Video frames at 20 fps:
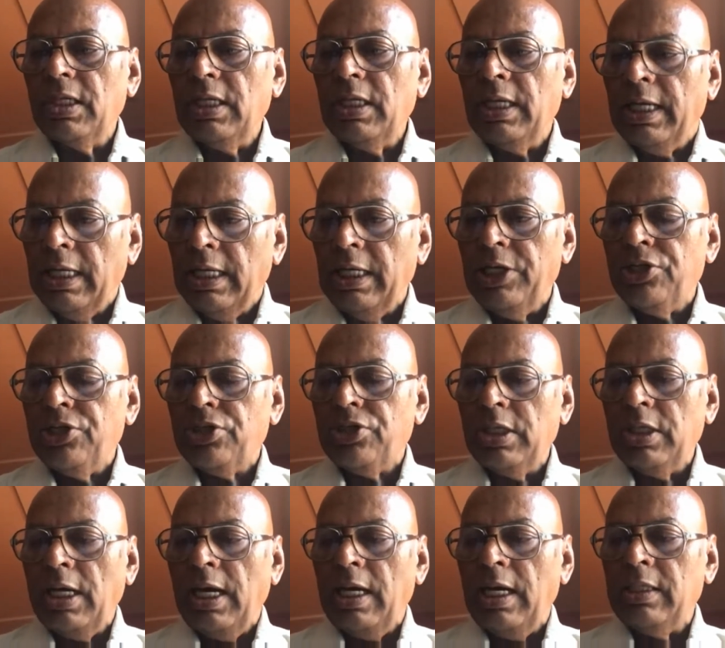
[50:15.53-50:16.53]
English
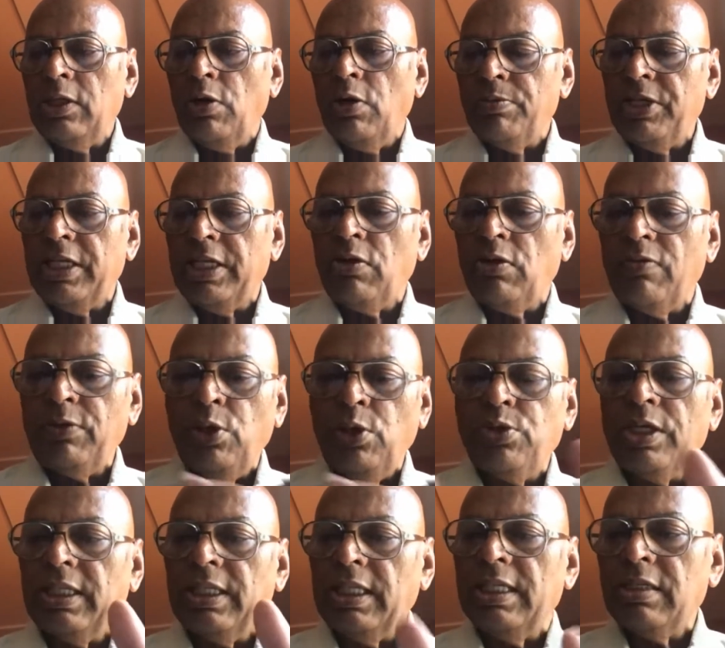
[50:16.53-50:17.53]
and the objective of
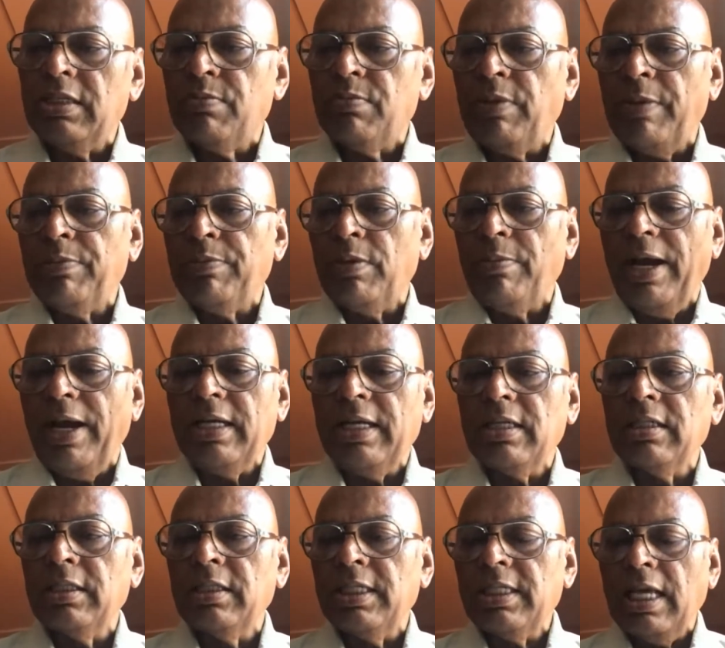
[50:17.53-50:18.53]
using this paperman,
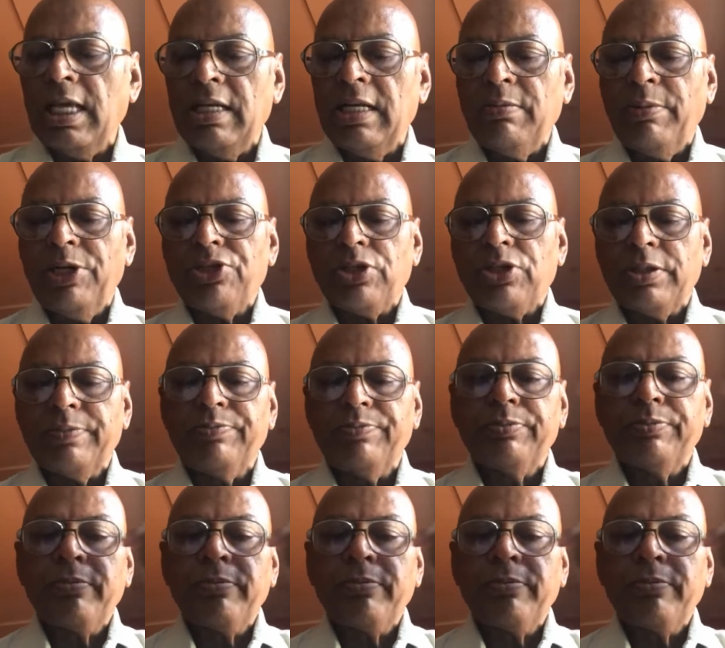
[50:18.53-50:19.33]
this animation.